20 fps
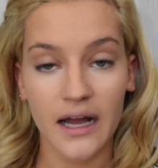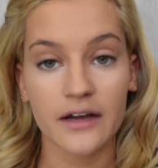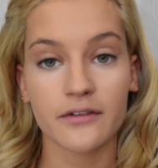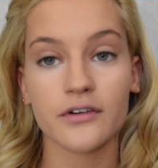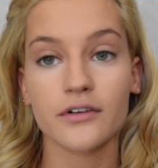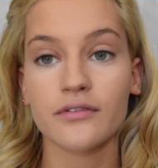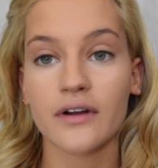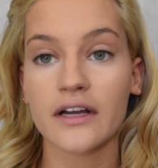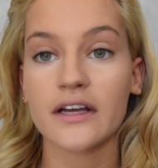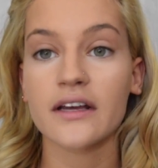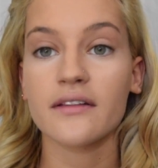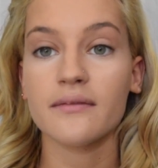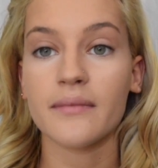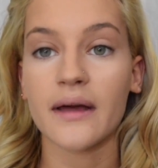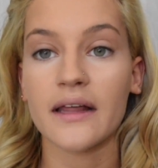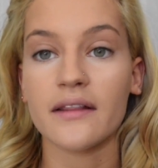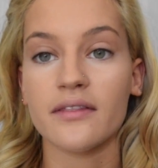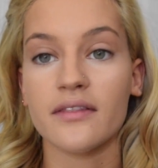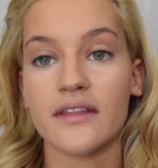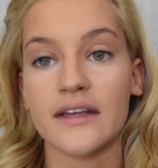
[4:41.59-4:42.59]
I would
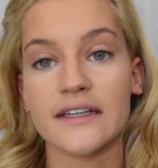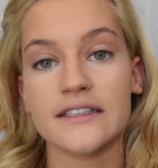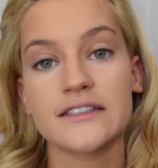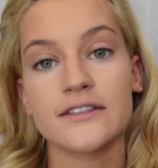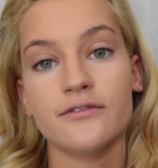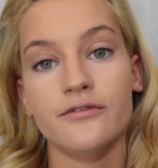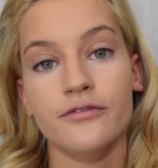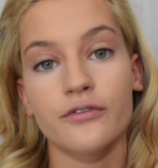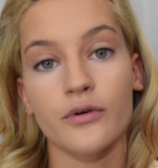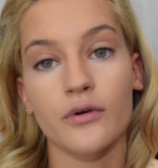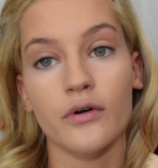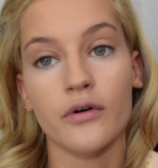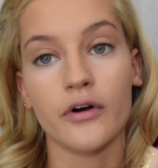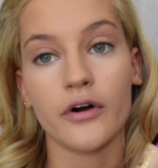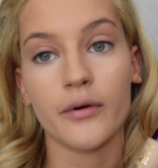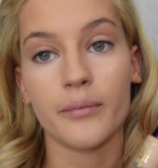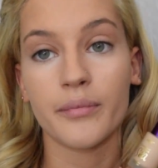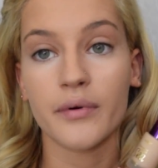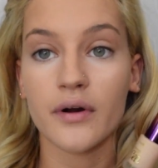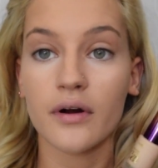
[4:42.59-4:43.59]
recommend this
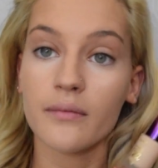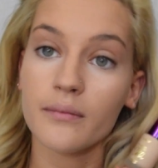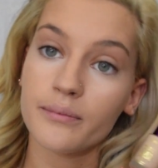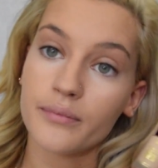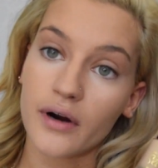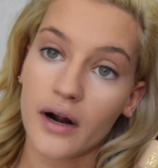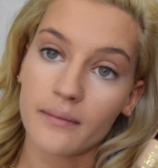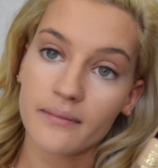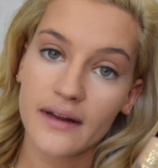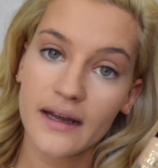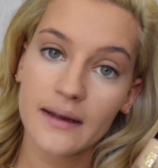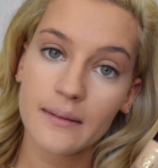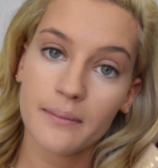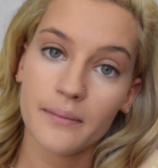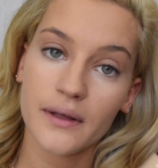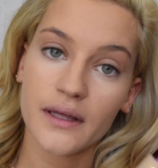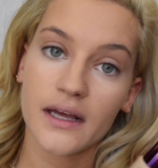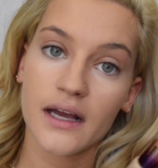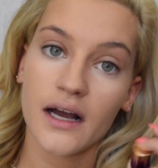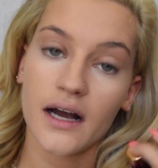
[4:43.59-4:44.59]
for prom night
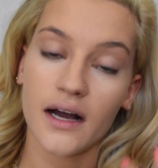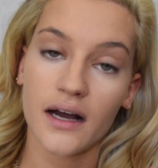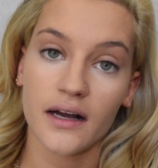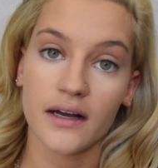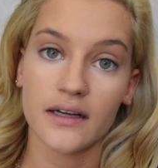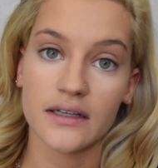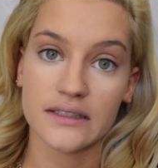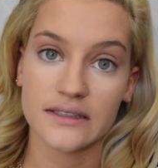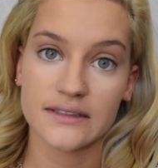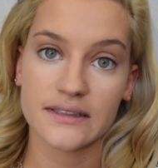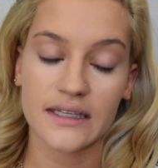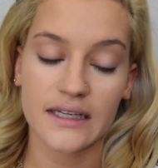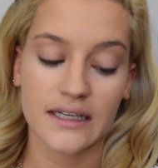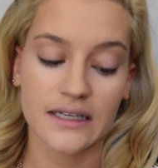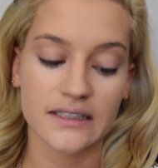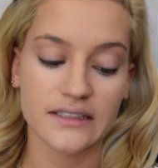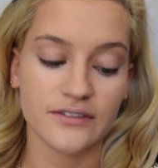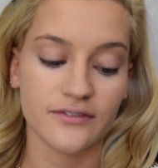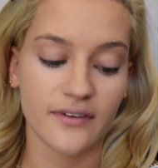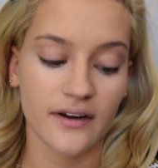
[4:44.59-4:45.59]
because it
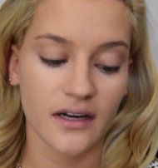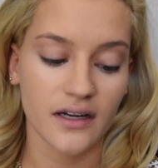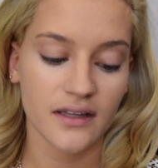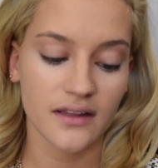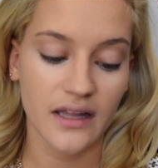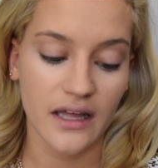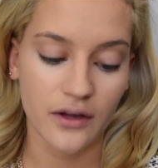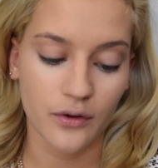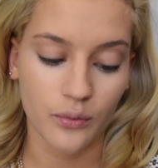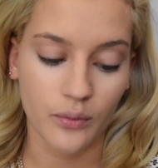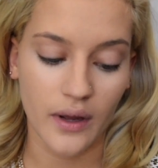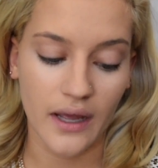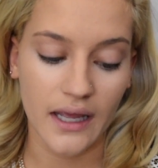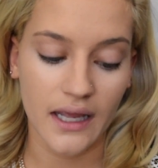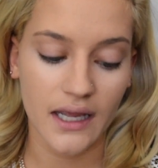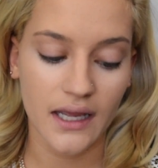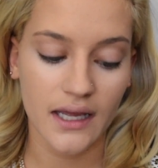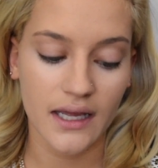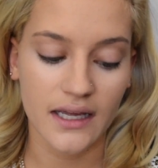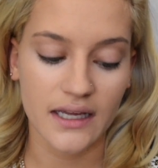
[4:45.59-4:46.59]
is very lightweight.